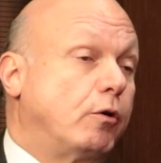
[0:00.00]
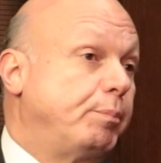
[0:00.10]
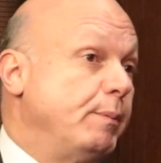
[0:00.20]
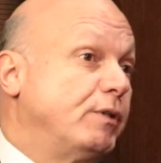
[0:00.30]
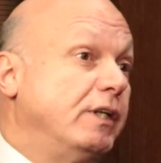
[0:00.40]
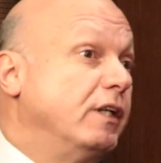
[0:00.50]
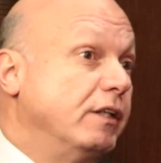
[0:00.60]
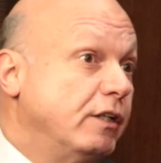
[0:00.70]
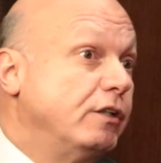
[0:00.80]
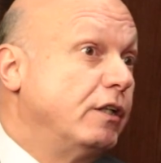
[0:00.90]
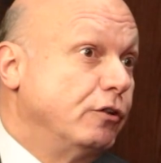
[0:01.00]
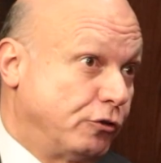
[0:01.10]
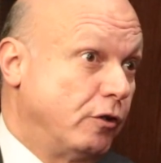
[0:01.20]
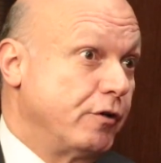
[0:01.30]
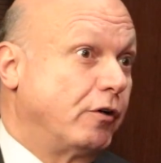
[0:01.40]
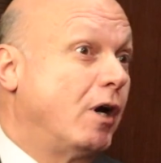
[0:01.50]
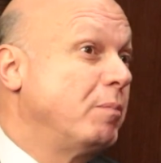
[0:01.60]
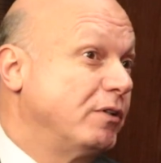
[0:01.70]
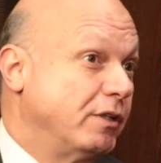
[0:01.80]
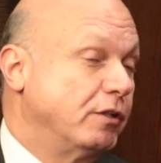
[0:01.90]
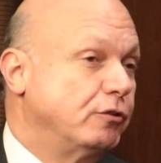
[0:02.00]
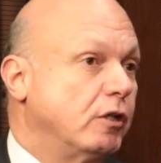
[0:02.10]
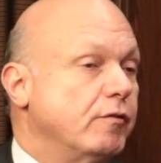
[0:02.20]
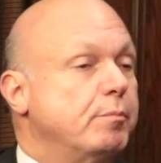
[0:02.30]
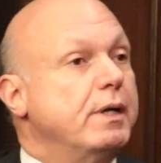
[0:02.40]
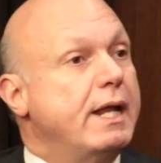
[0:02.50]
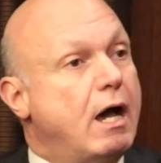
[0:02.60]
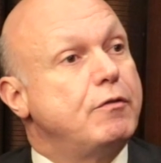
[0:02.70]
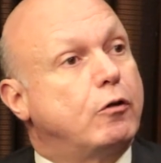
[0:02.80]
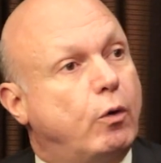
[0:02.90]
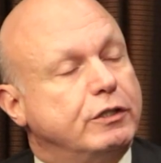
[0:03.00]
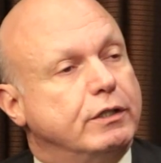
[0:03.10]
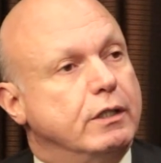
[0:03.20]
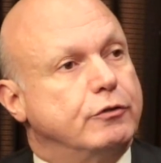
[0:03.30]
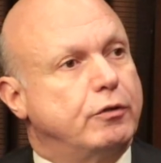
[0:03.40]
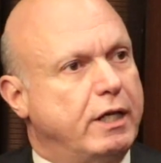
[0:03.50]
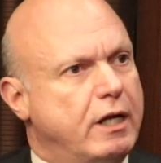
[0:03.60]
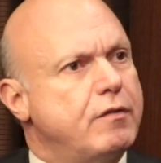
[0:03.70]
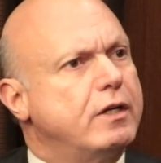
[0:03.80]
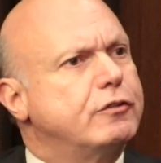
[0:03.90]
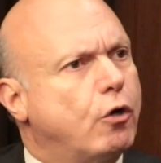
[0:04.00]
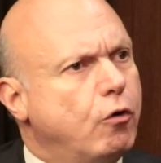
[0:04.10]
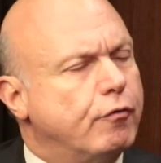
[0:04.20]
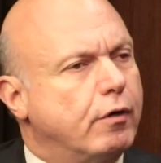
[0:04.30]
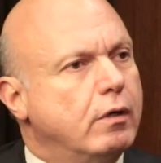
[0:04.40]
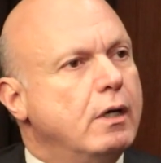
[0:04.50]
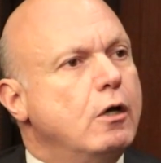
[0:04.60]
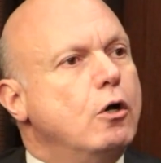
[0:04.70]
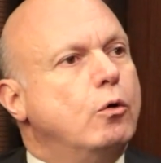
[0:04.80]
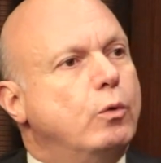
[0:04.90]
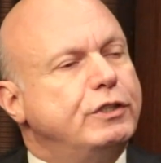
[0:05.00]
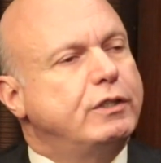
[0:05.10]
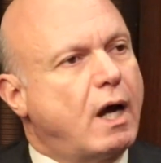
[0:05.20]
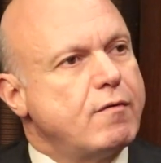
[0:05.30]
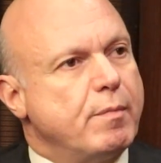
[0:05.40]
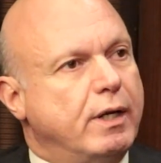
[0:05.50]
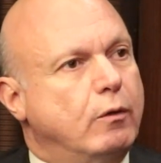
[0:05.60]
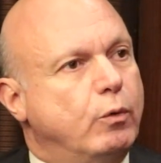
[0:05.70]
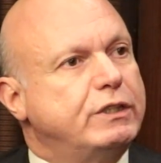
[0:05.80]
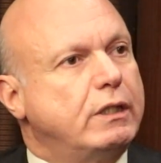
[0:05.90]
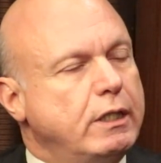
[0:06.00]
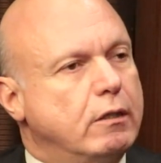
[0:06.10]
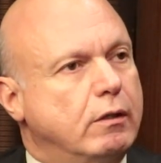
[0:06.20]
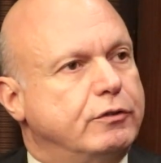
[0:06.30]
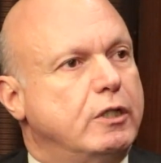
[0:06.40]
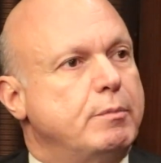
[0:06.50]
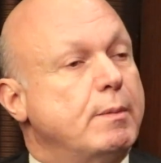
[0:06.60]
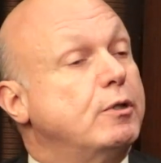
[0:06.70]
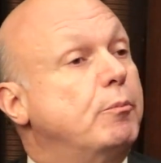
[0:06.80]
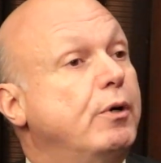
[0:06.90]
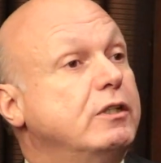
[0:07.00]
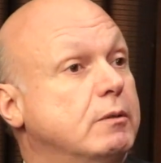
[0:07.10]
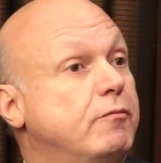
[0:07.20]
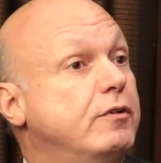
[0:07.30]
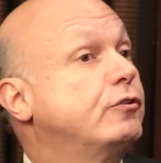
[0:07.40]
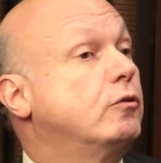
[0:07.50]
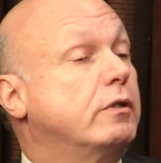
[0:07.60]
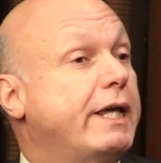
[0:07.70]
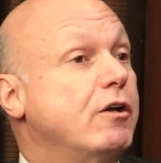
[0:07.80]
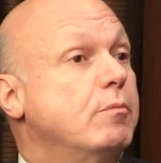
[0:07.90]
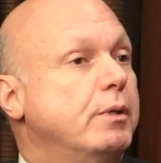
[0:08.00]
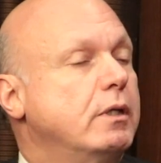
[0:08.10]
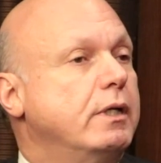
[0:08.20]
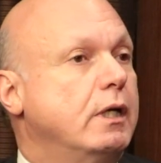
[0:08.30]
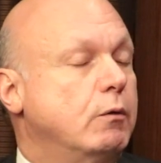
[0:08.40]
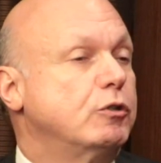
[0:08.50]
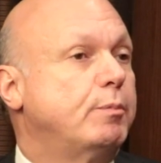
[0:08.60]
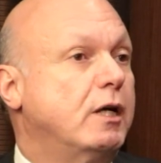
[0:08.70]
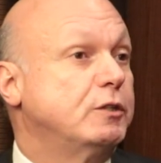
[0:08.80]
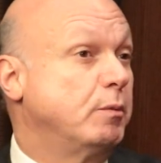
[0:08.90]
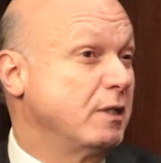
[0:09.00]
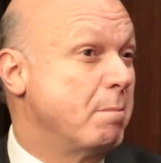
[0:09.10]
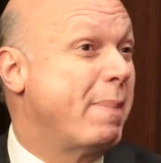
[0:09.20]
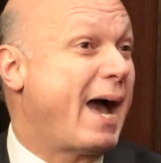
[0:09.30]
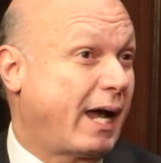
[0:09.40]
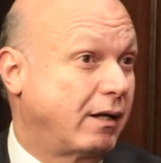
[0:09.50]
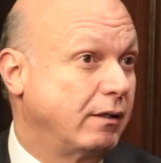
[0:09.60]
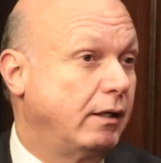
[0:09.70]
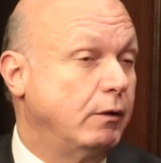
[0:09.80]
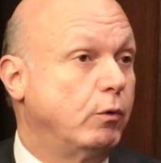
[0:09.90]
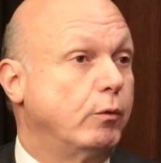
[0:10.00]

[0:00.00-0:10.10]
or people didn't deserve it, or companies didn't deserve it. But now the question is, okay, now that it's over, which government and which leader is going to be able to bring some fiscal accountability and responsibility back? And